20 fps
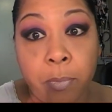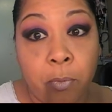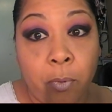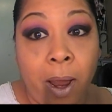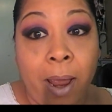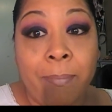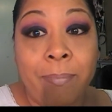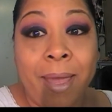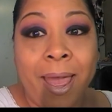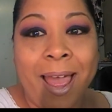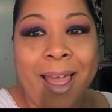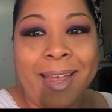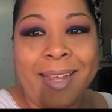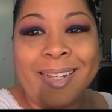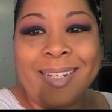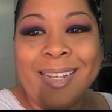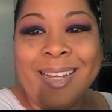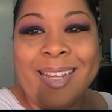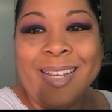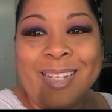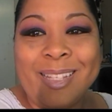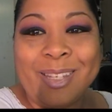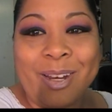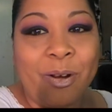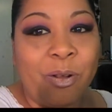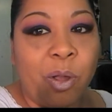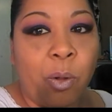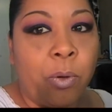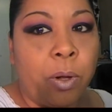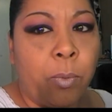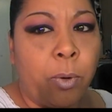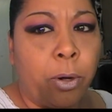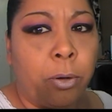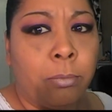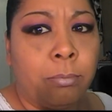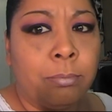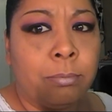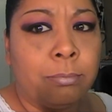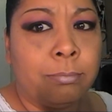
be right back. So don't go anywhere.